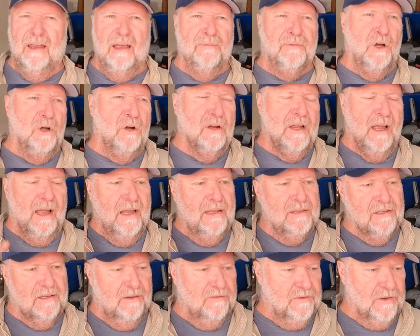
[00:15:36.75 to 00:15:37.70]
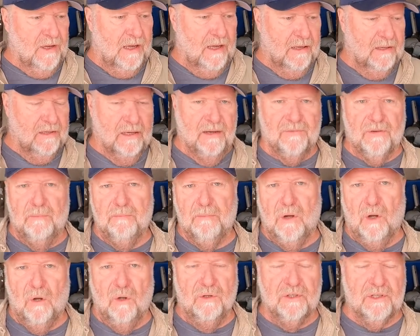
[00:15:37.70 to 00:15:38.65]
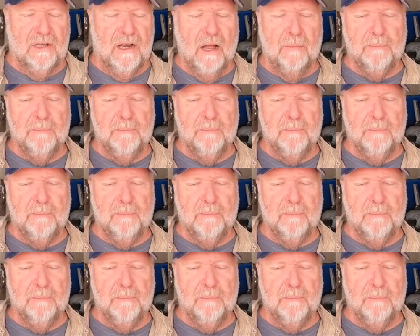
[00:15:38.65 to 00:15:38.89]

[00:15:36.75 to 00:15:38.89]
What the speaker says: They have all kinds of different molds,